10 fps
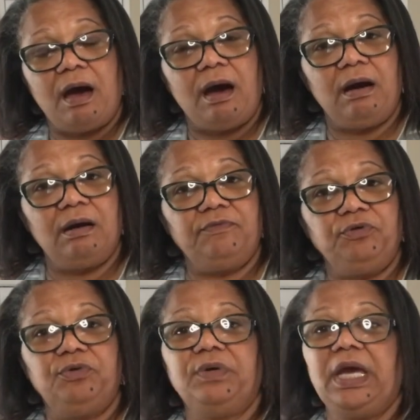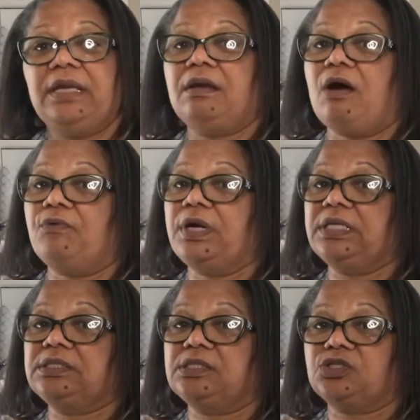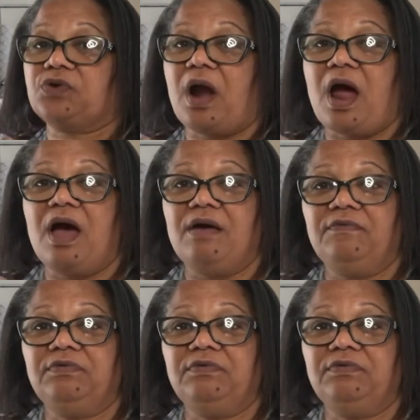If you hadn't already subscribe.